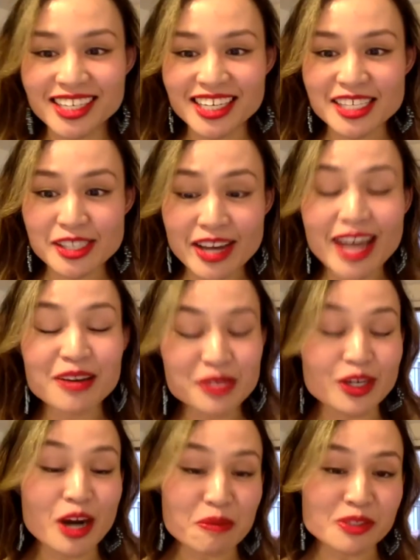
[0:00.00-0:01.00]
yeah, it was a
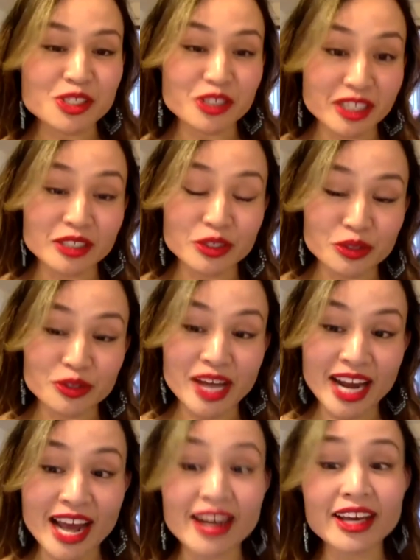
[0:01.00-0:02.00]
good opportunity to do
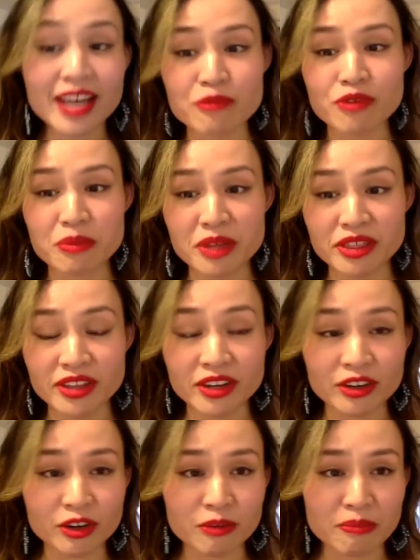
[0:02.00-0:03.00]
that. And I come from a
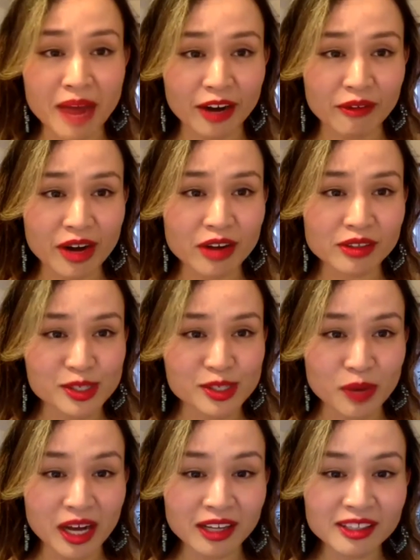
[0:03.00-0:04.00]
theater background as
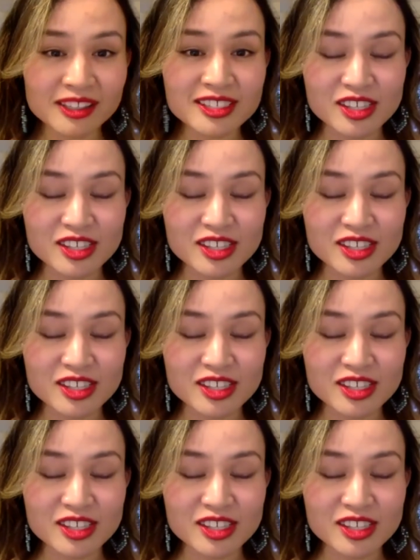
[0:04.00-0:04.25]
well.